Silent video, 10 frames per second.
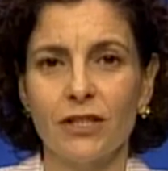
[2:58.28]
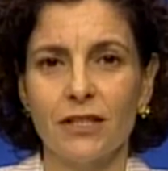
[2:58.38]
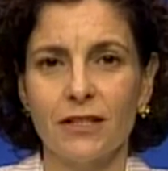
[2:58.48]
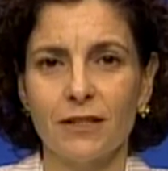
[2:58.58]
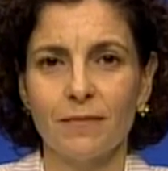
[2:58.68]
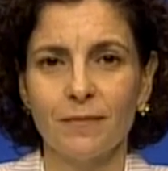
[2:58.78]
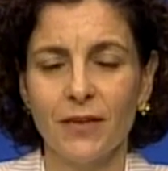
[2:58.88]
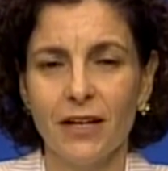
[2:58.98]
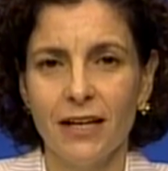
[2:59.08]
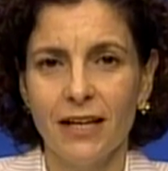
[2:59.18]
system.
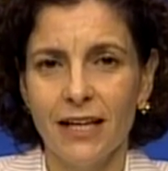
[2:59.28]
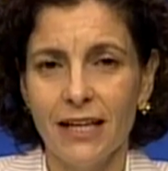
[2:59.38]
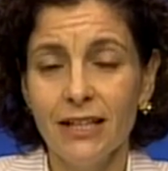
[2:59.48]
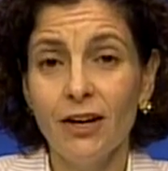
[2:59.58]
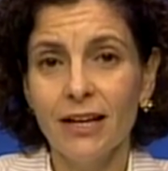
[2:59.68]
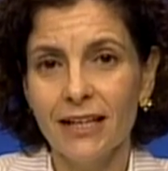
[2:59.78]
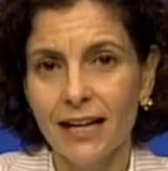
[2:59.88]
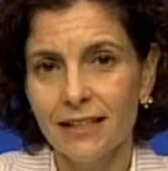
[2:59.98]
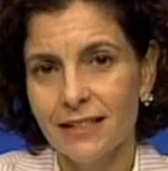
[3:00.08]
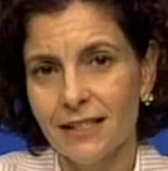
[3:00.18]
In our
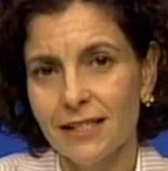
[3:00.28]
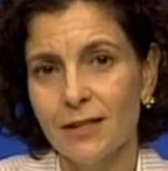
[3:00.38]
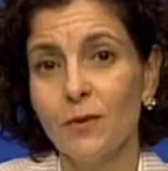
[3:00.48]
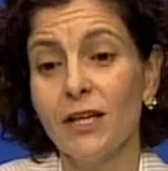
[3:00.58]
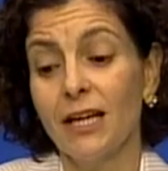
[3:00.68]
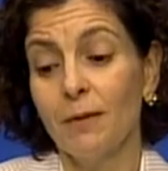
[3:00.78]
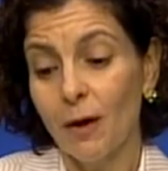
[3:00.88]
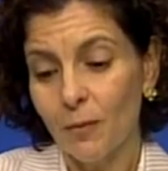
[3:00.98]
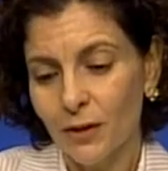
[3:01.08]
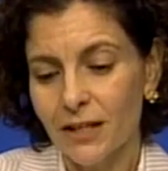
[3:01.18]
analysis, we came
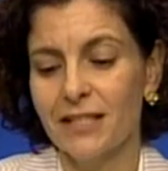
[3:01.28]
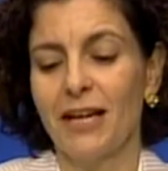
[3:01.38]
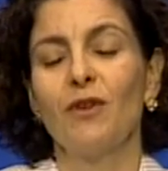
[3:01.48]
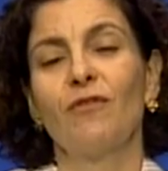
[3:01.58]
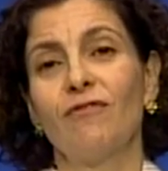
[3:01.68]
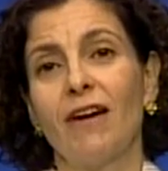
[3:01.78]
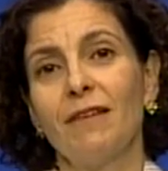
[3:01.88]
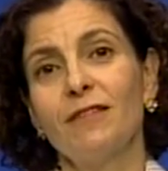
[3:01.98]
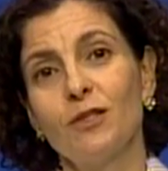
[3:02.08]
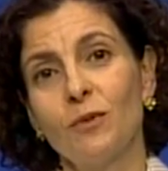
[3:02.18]
up with a set of
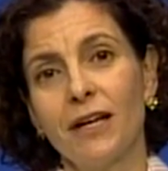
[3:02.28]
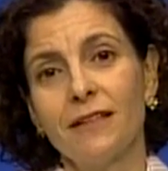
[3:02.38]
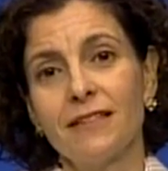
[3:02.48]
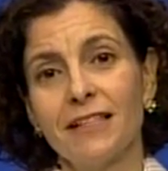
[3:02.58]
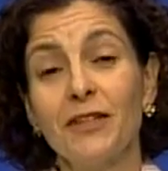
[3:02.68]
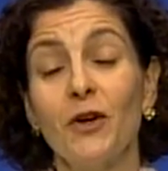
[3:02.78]
5 strengths and